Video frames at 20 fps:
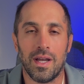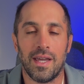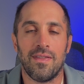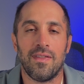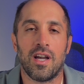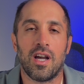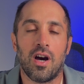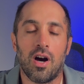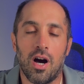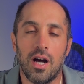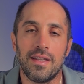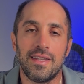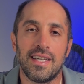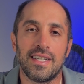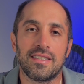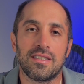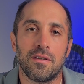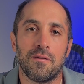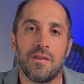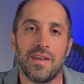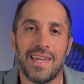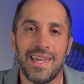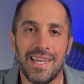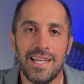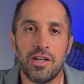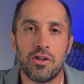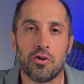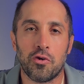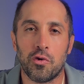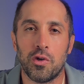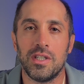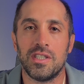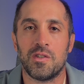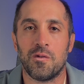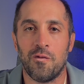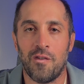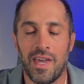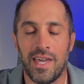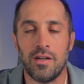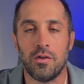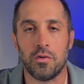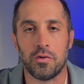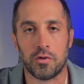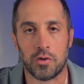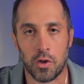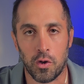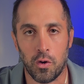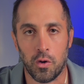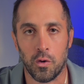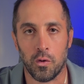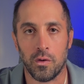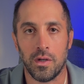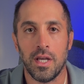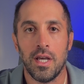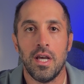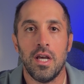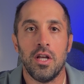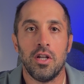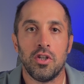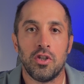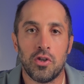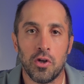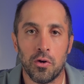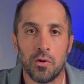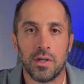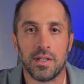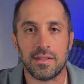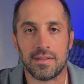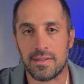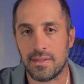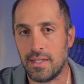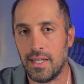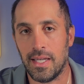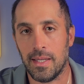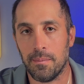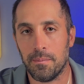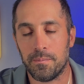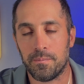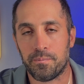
in the context of increased vagal tone during sleep.